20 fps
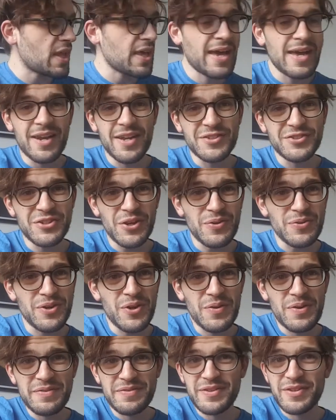And I don't
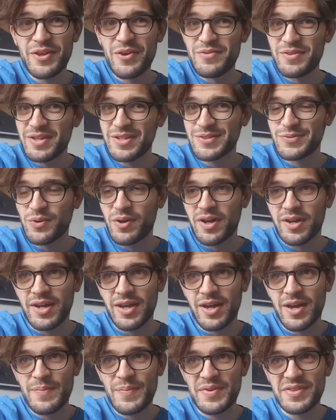know if you know this one,
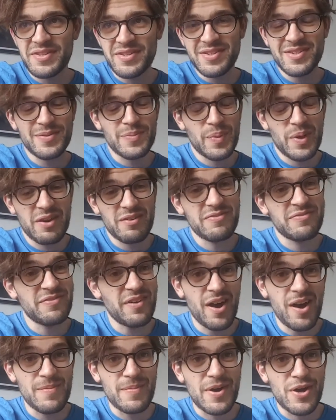but this is about a
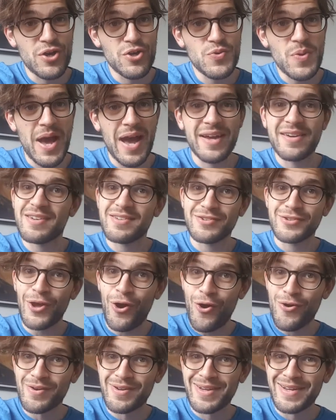farmer who had a
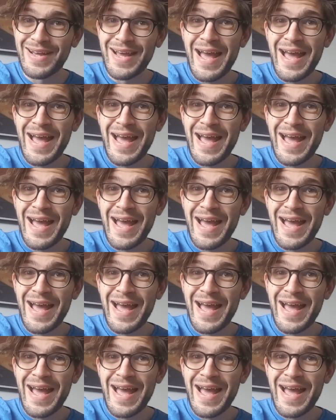dog.